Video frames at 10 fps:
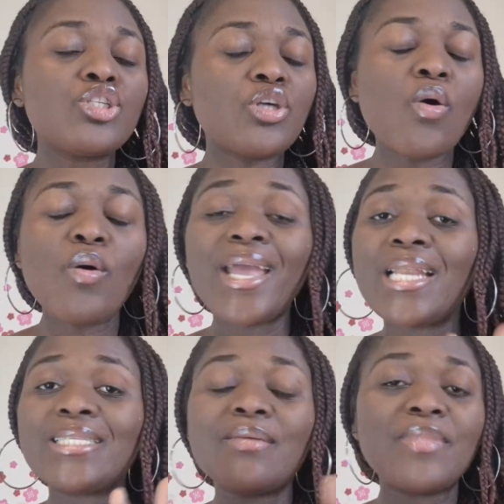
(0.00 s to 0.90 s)
So it
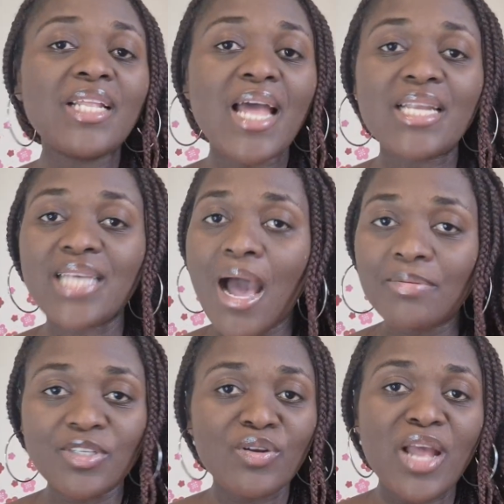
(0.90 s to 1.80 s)
is something that is
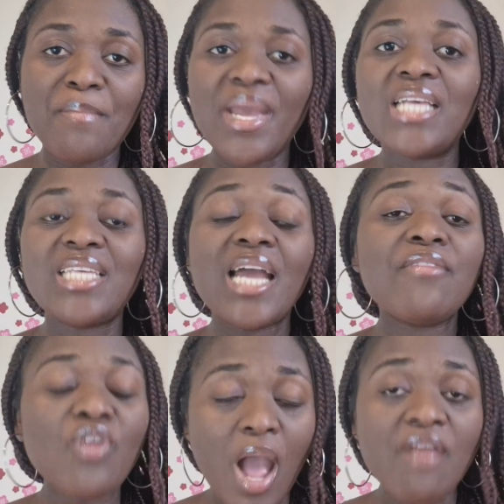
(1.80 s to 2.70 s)
absolutely amazing. And
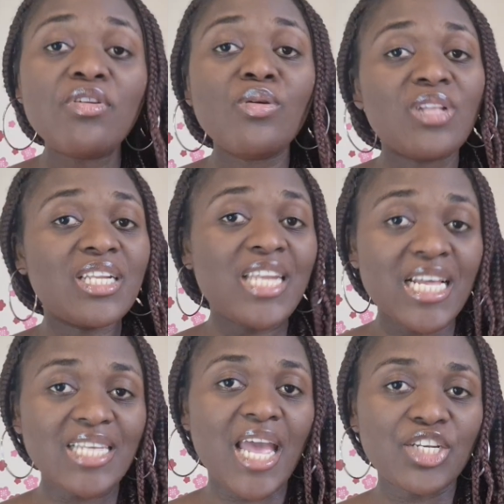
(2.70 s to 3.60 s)
if you haven't looked at
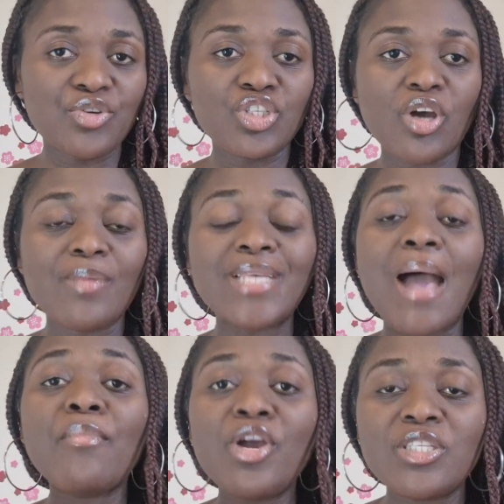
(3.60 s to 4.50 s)
data entry jobs,
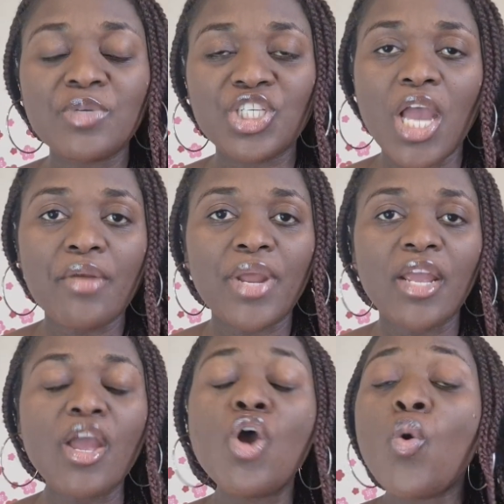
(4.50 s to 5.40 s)
I'm going to be
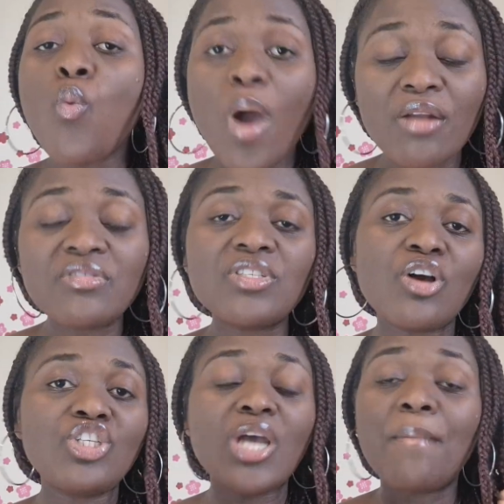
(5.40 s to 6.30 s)
sharing one of
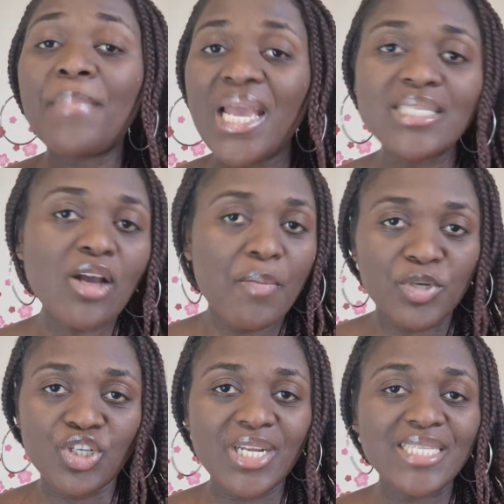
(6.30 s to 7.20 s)
such amazing
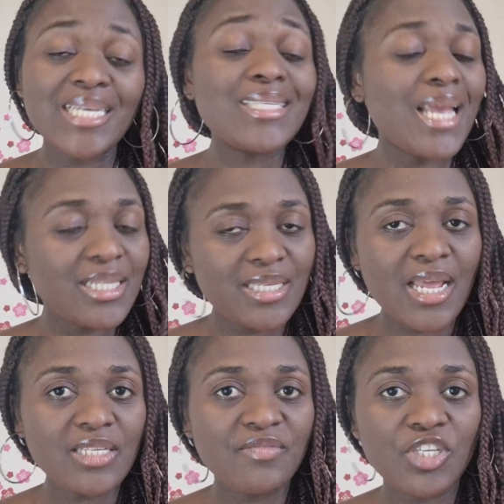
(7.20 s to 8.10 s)
opportunities in
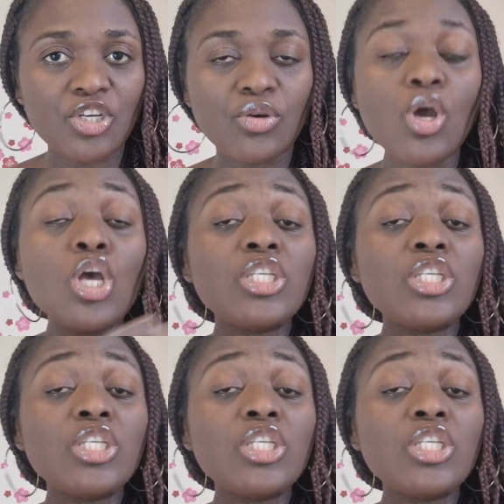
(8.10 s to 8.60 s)
today's video.